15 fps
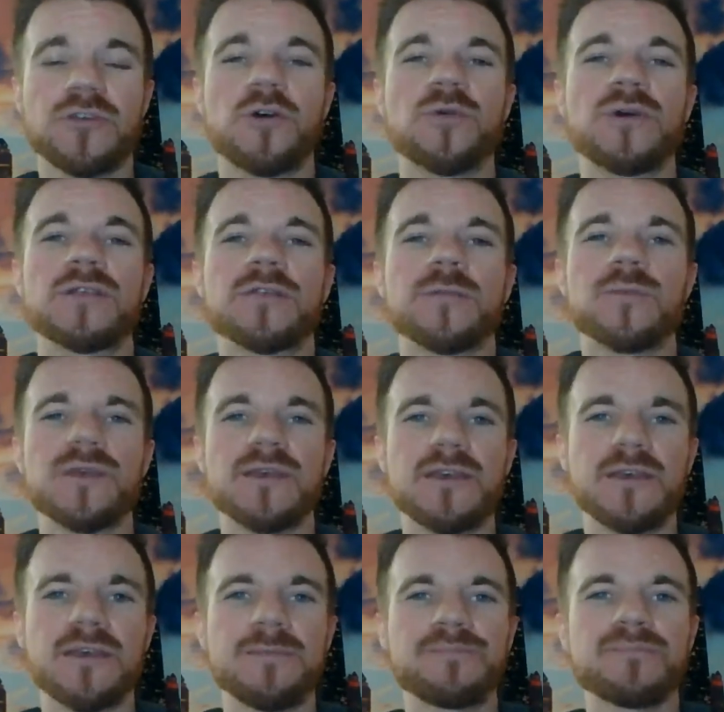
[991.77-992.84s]
going to
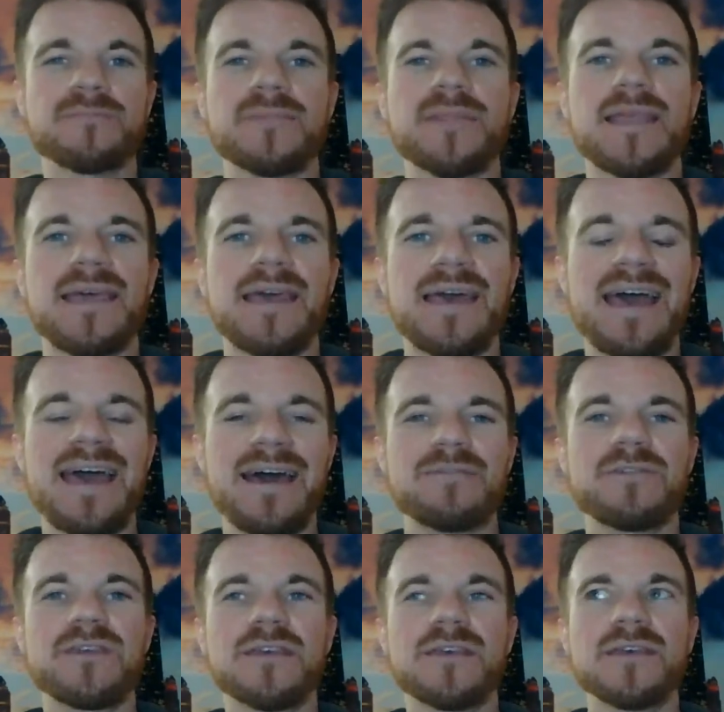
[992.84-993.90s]
be
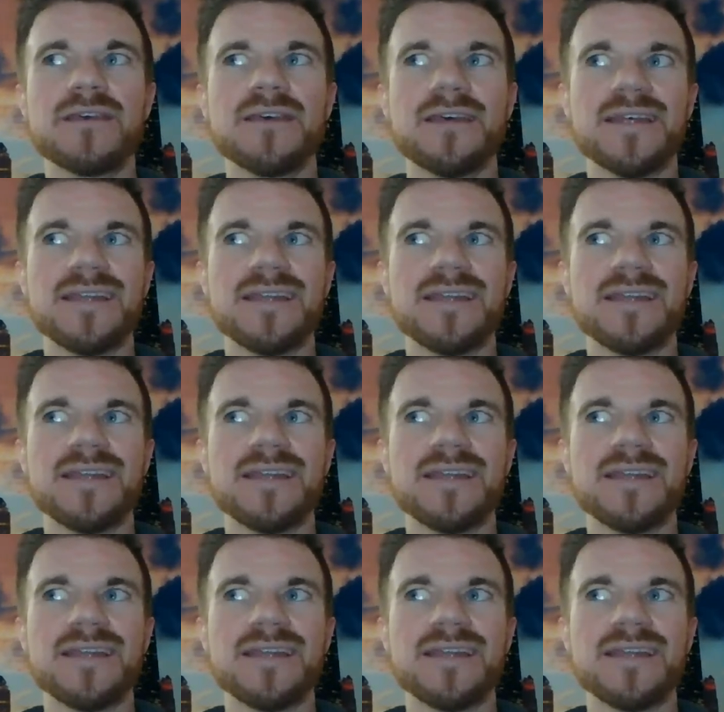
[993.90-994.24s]
having